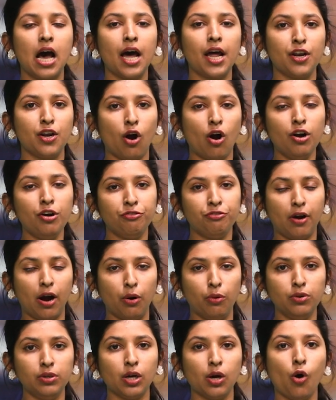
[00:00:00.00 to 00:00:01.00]
are not
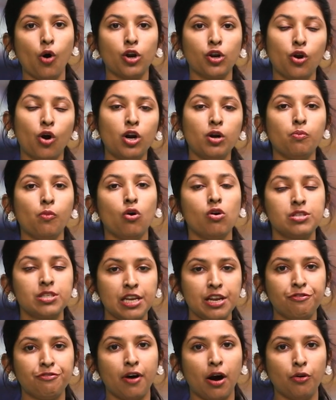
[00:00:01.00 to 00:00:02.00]
found or not
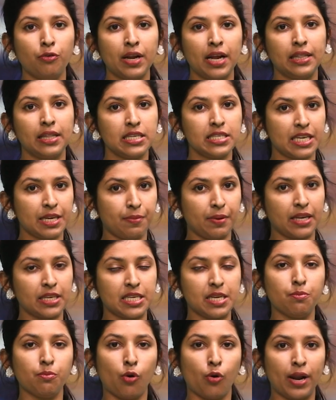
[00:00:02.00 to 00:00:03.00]
mostly found in the
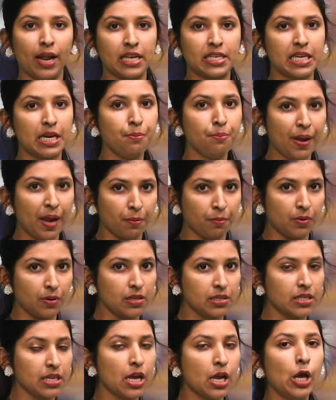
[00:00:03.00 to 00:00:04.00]
CBSE board exam
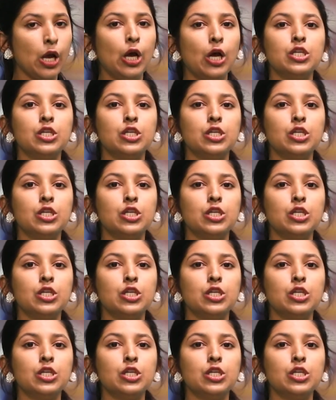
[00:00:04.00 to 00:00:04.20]
papers.